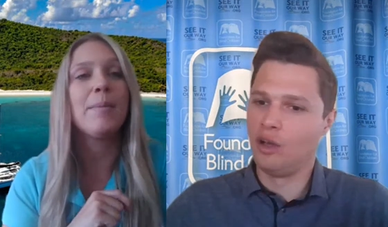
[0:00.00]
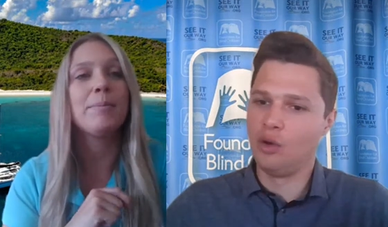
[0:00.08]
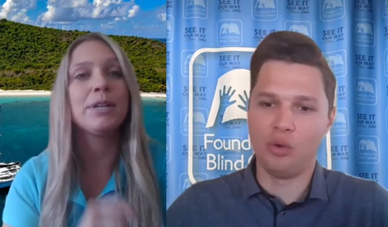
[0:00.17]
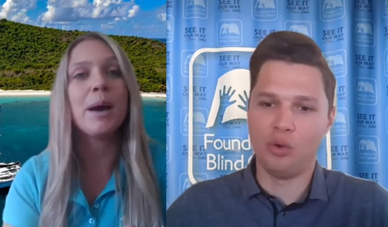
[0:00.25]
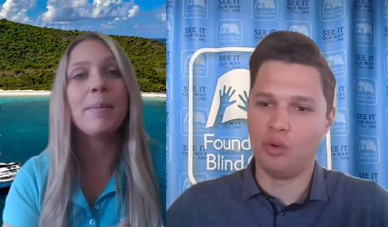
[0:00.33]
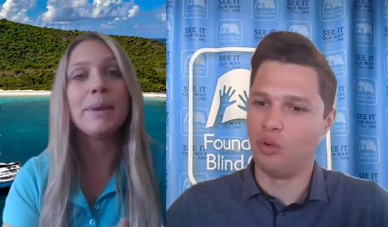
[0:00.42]

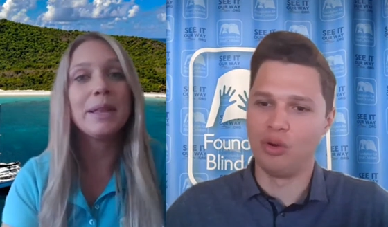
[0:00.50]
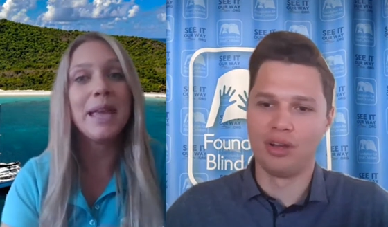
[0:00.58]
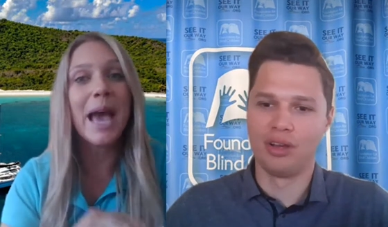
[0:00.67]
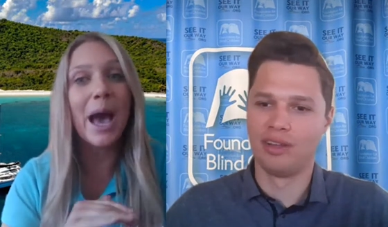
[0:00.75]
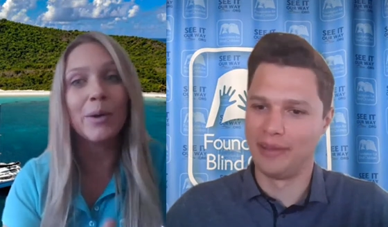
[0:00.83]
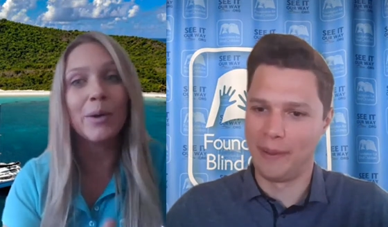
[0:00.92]
Speaker 1: um,
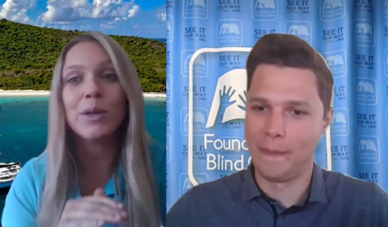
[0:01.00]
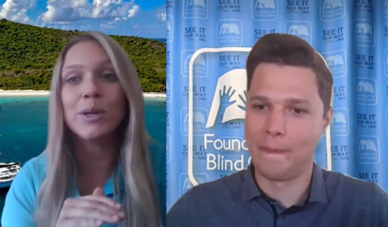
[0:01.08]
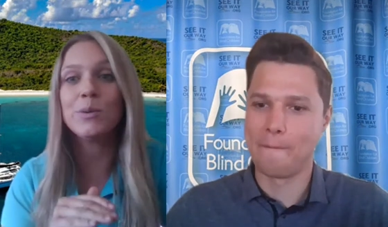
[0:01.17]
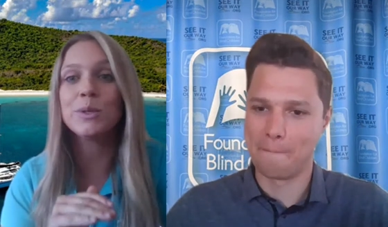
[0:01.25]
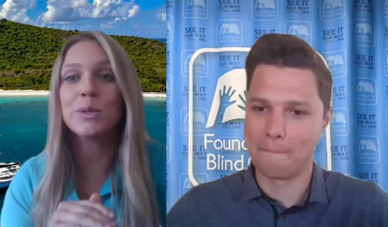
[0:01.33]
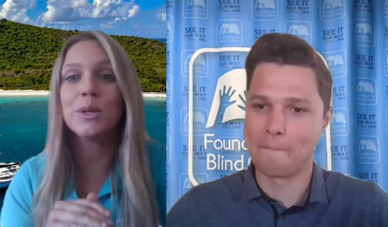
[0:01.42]
predominantly
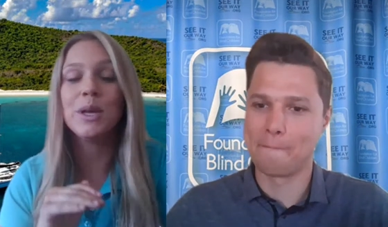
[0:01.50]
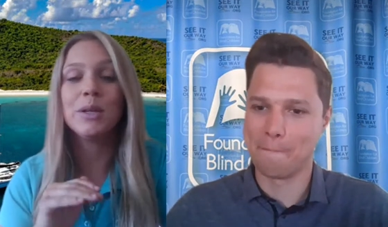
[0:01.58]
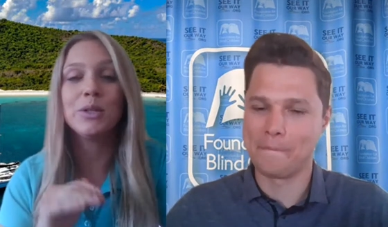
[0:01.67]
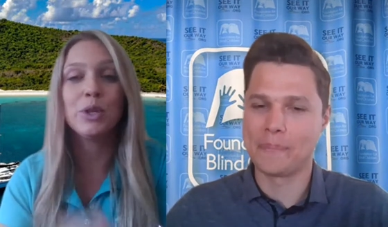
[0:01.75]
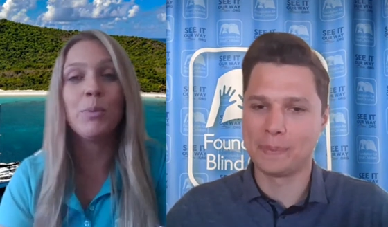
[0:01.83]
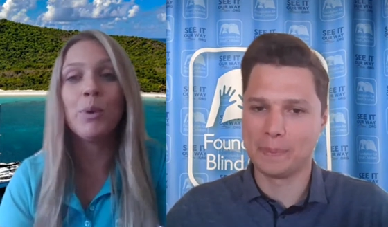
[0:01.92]
how to
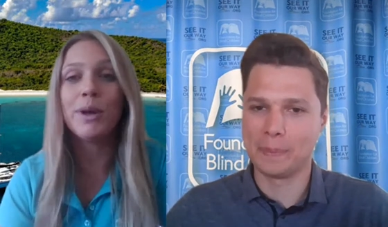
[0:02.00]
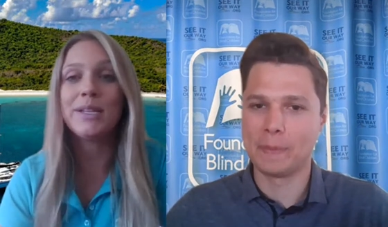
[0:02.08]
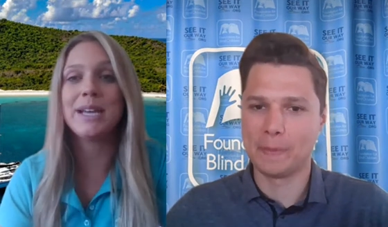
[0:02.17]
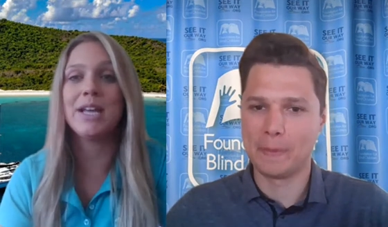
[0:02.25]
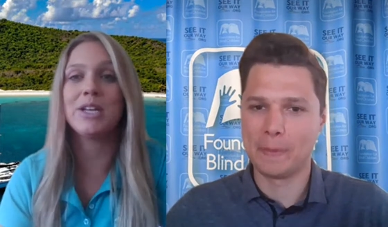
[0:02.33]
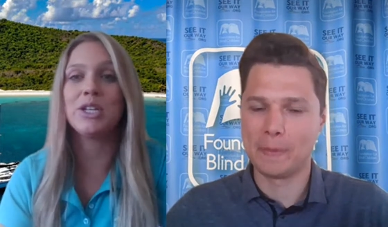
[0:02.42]
use
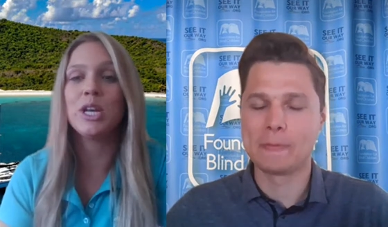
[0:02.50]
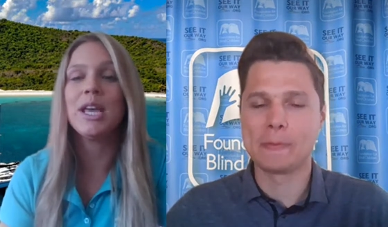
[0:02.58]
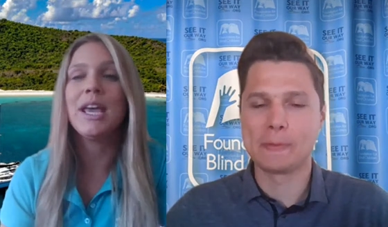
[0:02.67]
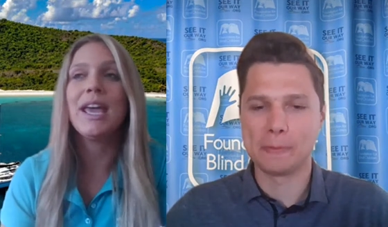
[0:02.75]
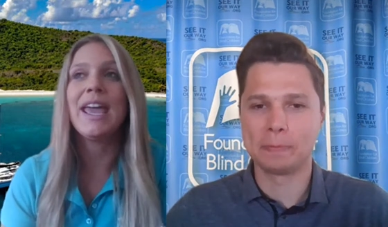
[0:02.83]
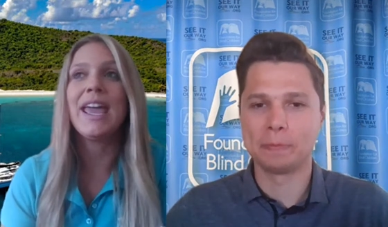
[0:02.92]
two point
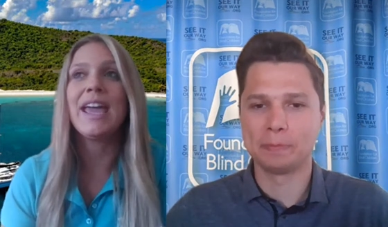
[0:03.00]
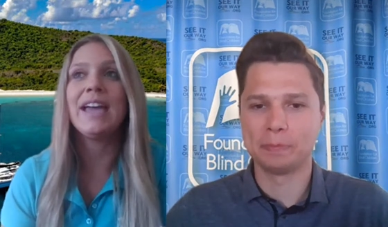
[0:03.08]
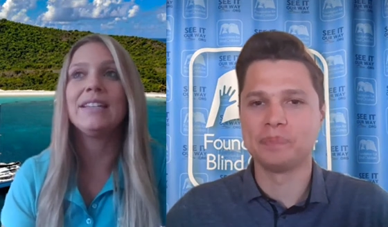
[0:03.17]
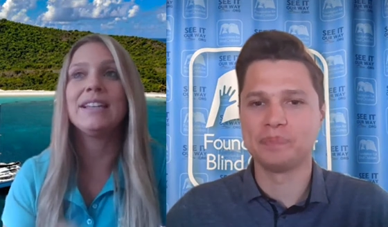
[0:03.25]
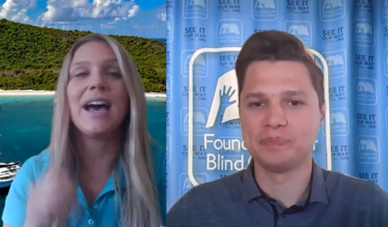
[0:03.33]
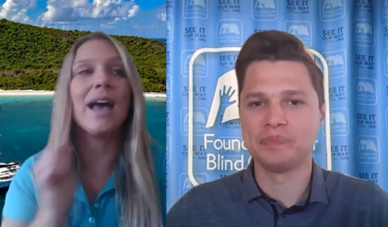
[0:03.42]
touch.
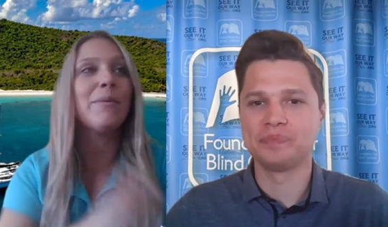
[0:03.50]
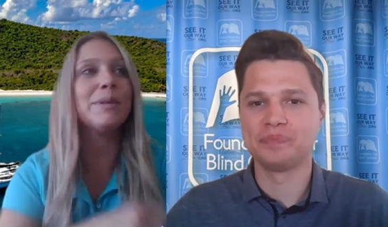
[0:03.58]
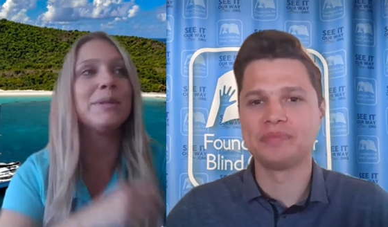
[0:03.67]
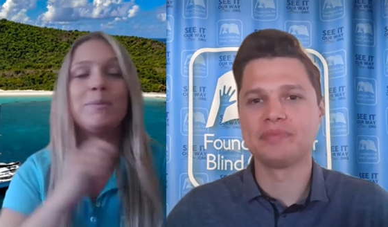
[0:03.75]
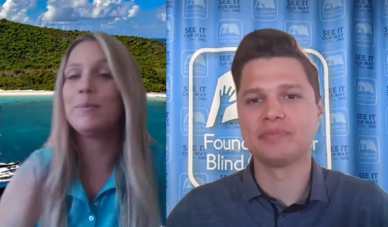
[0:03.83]
And I